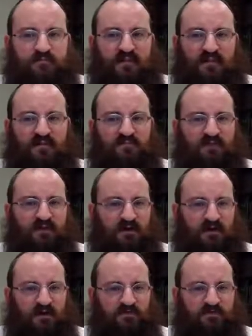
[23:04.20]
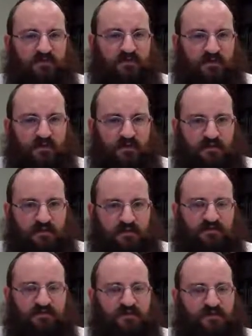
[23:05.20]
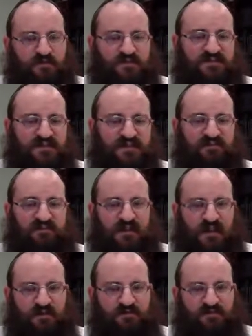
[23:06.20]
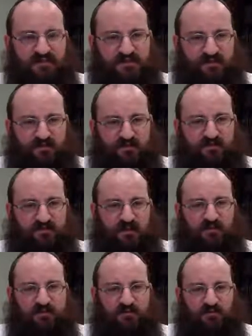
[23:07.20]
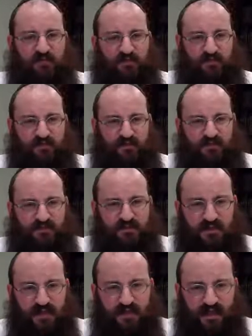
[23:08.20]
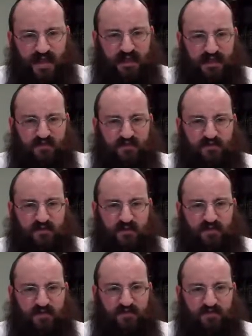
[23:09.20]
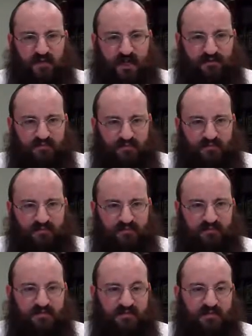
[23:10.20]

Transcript: Even of the official seat of the animal soul, the divine soul wants to push any expression of animalism